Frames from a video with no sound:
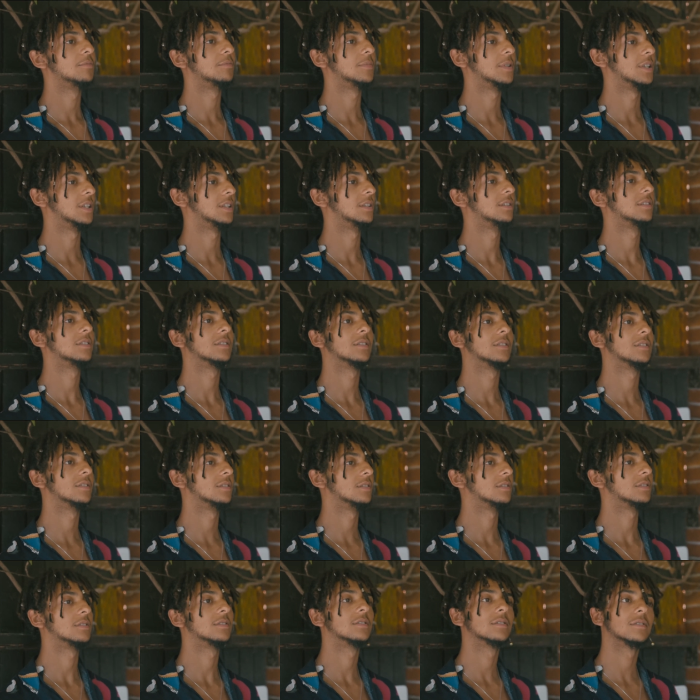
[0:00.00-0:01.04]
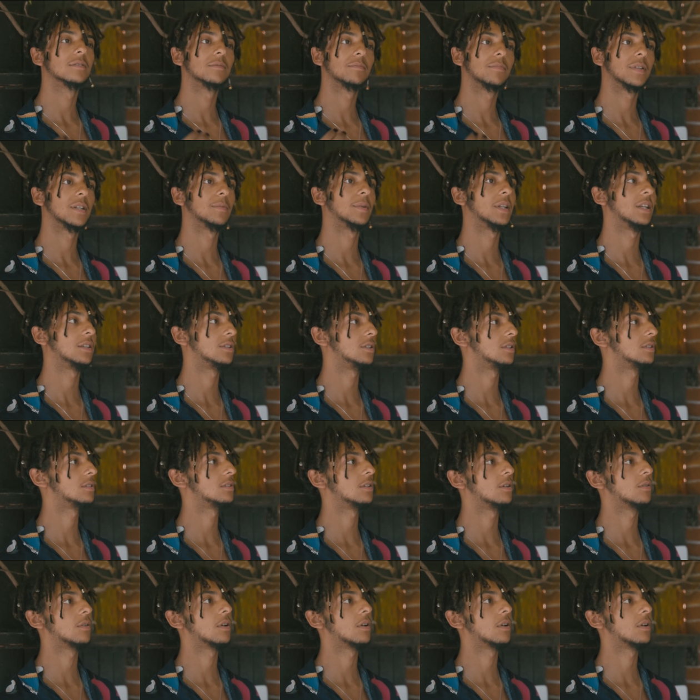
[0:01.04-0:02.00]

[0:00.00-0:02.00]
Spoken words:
but people are just so